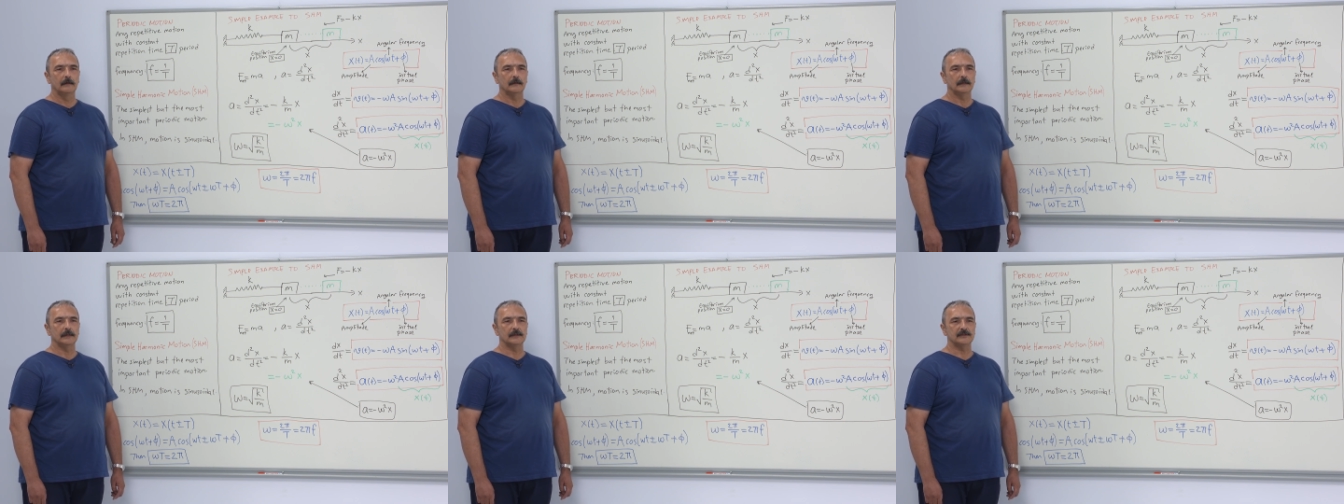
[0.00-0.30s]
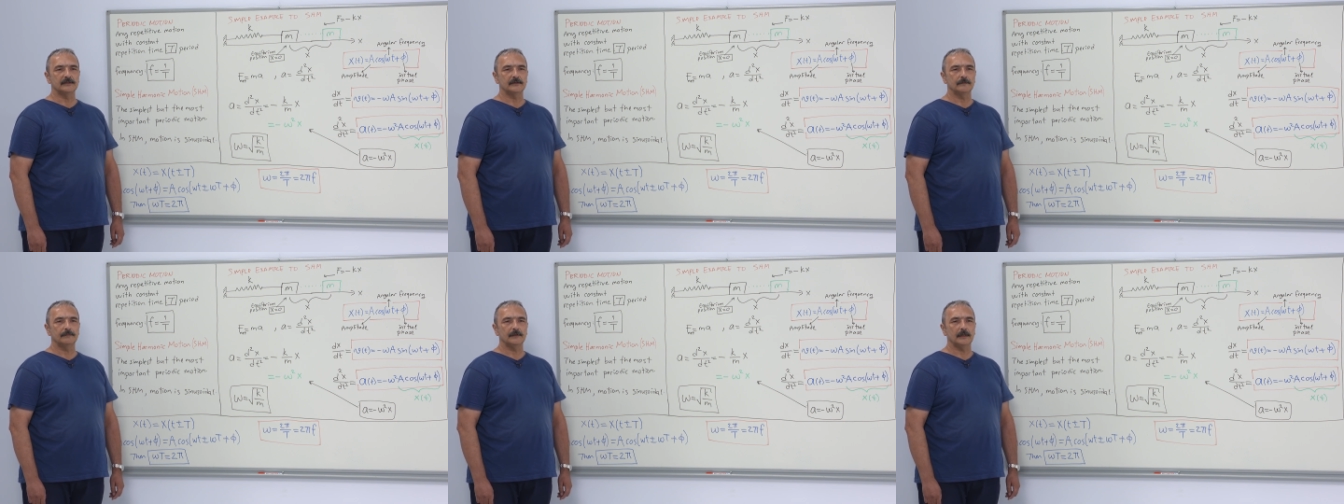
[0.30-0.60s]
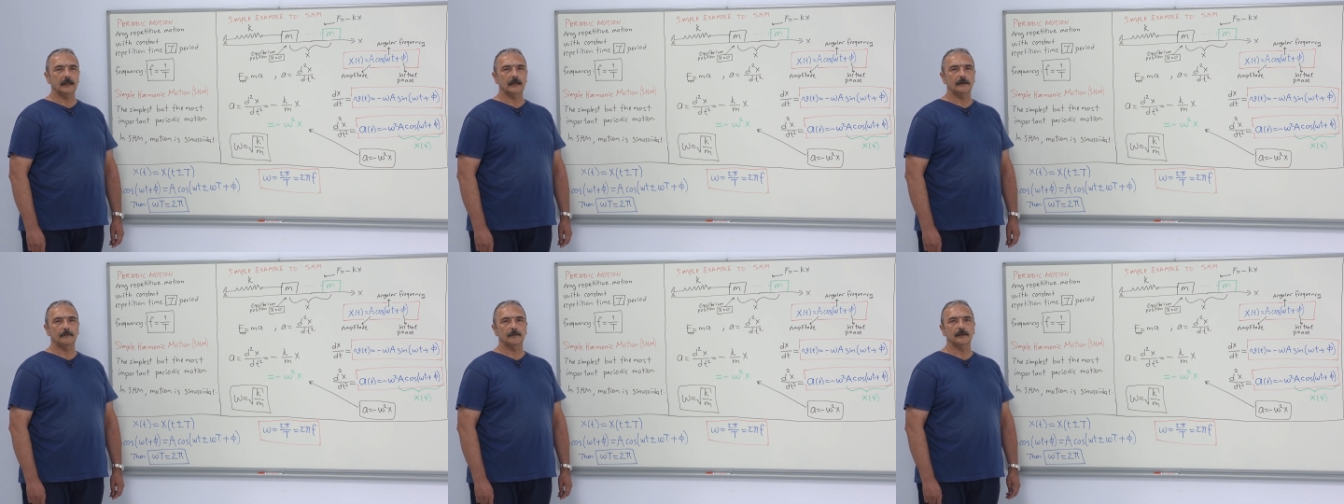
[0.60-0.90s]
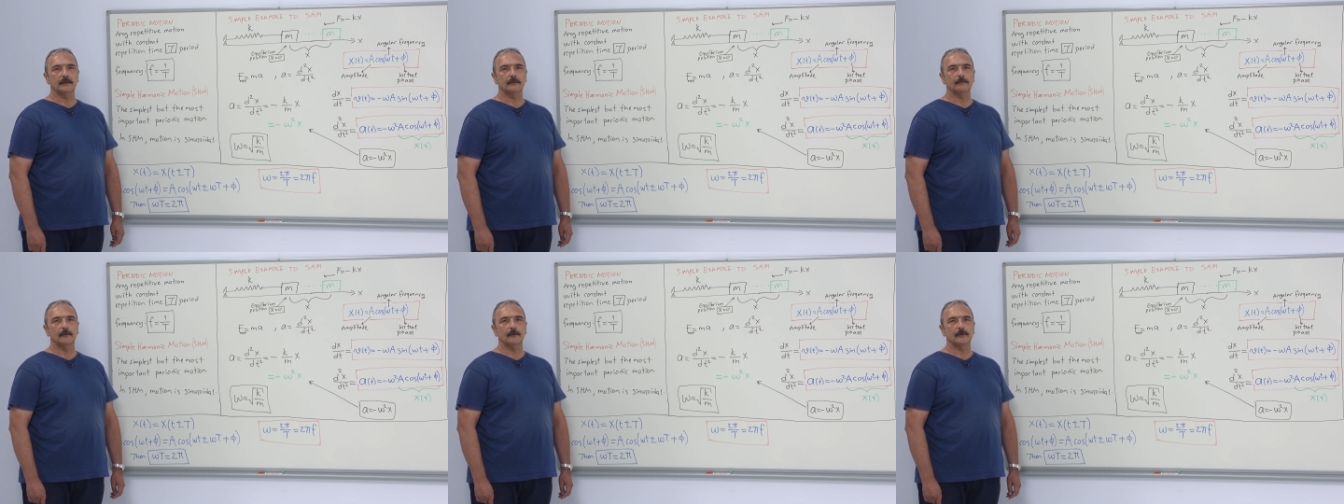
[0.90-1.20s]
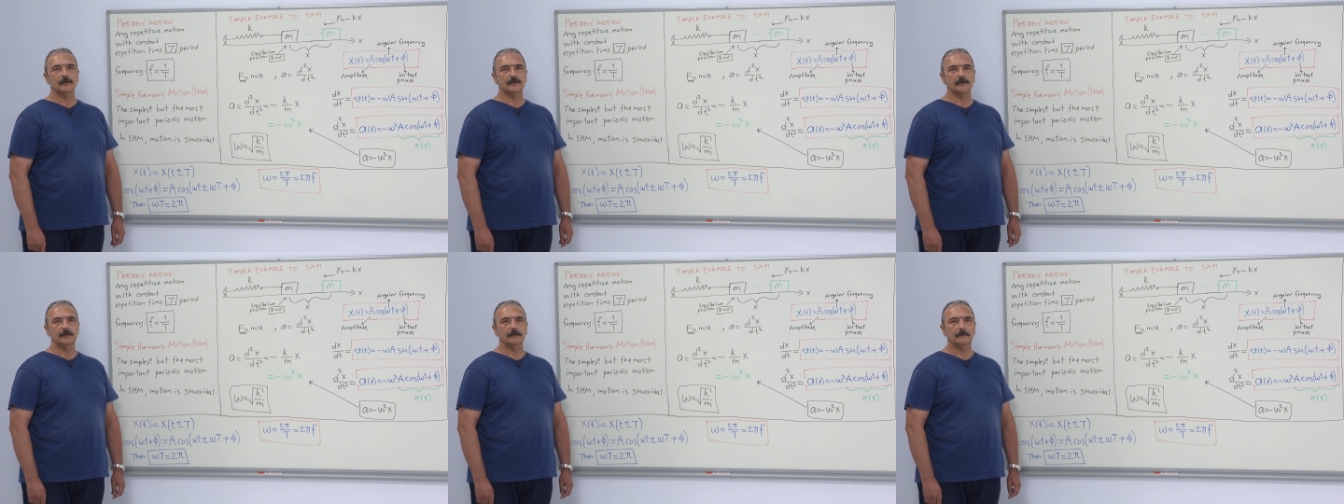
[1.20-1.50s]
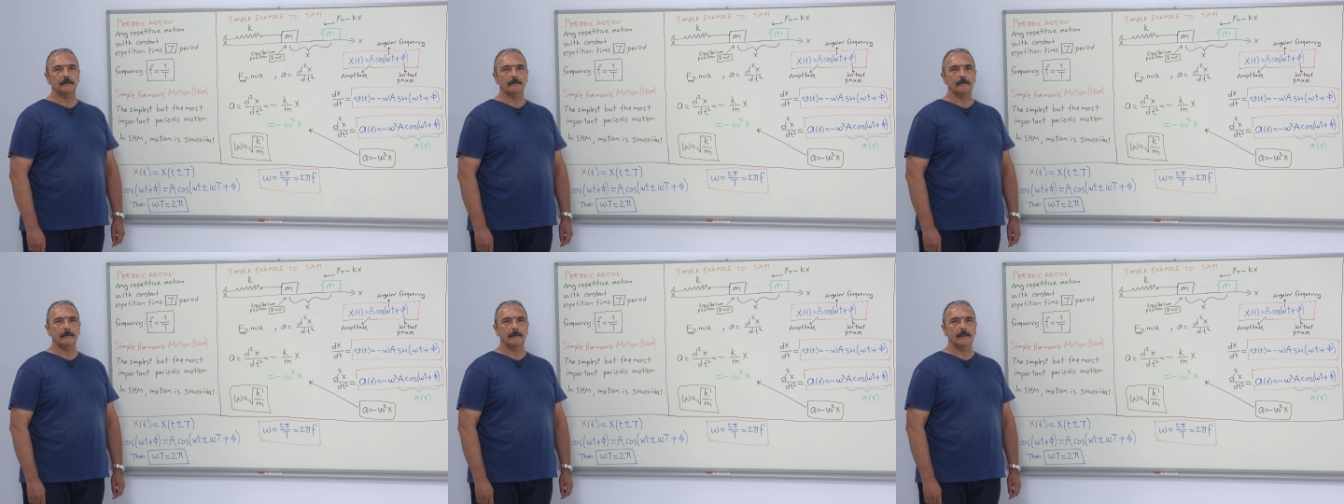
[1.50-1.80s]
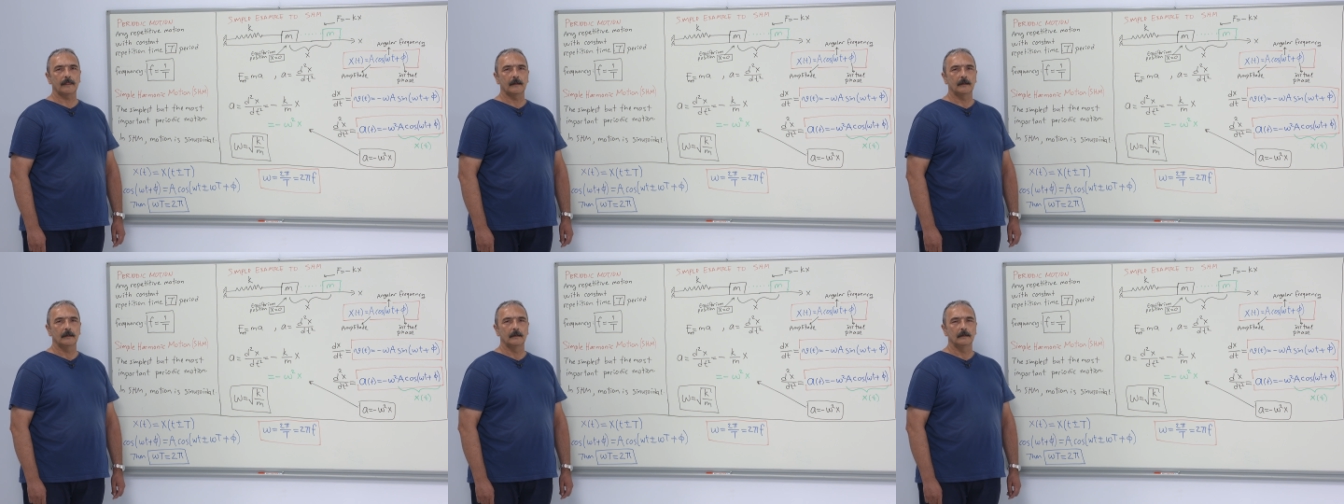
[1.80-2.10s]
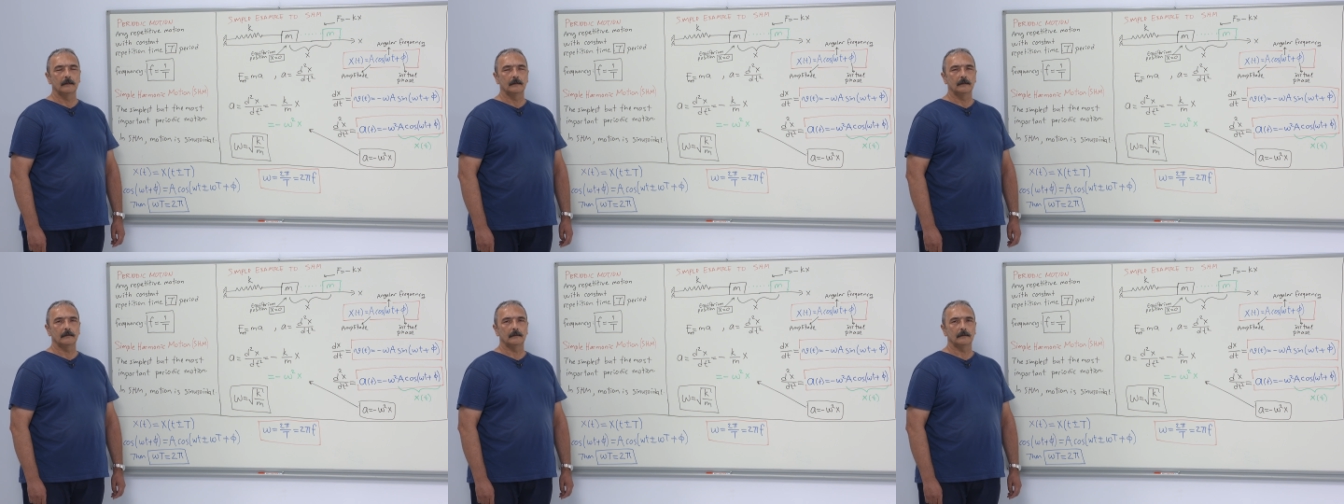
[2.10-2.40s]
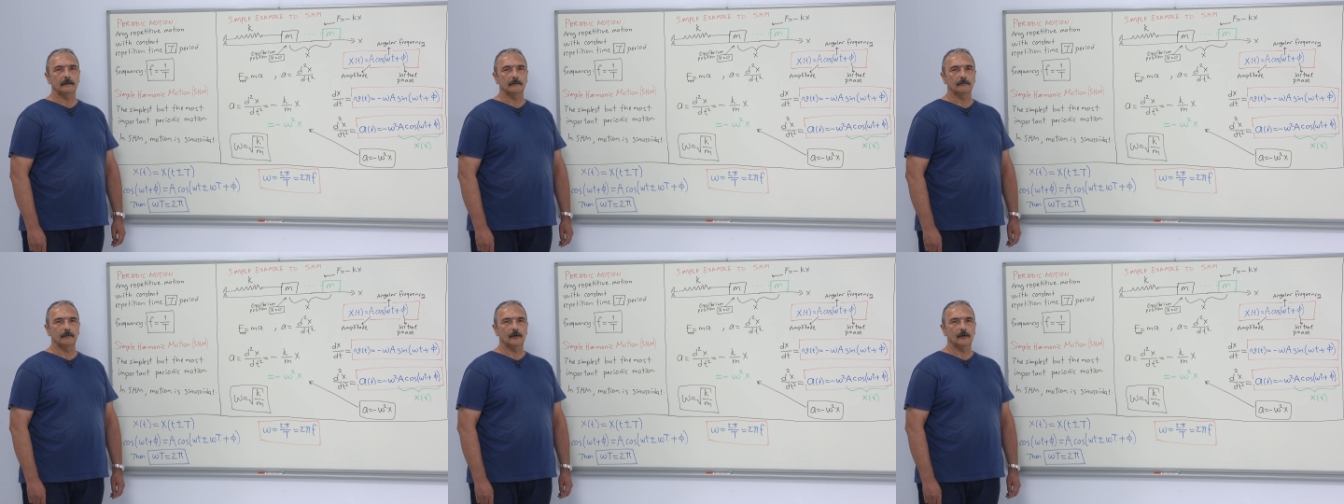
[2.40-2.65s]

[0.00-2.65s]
In simple harmonic motion, uh,